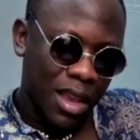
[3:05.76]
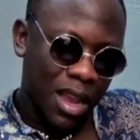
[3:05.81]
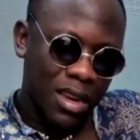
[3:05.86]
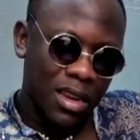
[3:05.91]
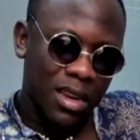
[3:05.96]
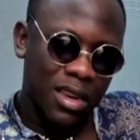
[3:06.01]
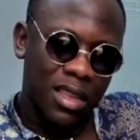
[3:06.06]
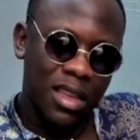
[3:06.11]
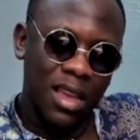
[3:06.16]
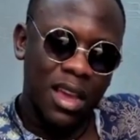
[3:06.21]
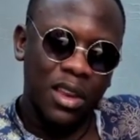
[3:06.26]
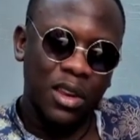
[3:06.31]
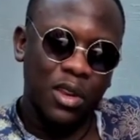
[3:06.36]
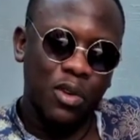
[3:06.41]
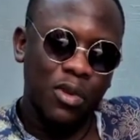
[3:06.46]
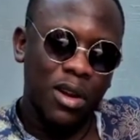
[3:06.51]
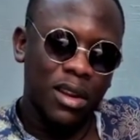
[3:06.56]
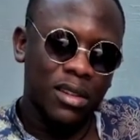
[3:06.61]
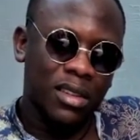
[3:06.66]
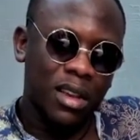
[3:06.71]
And in the end,
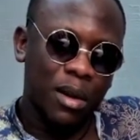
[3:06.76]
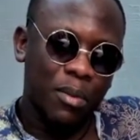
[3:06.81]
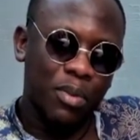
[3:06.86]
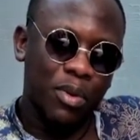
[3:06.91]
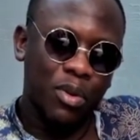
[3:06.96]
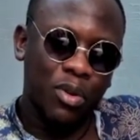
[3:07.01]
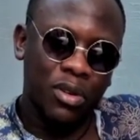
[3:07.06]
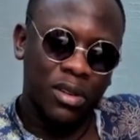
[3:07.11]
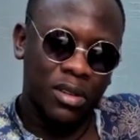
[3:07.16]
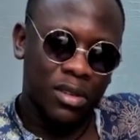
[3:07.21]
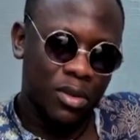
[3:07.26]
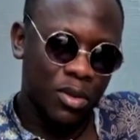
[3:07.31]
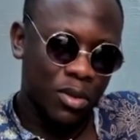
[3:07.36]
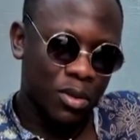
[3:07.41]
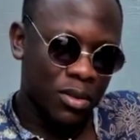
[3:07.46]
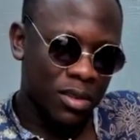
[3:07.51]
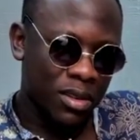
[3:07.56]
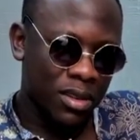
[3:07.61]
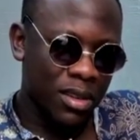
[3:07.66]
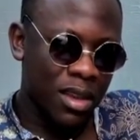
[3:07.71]
you want support.
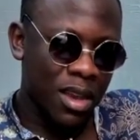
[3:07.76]
So this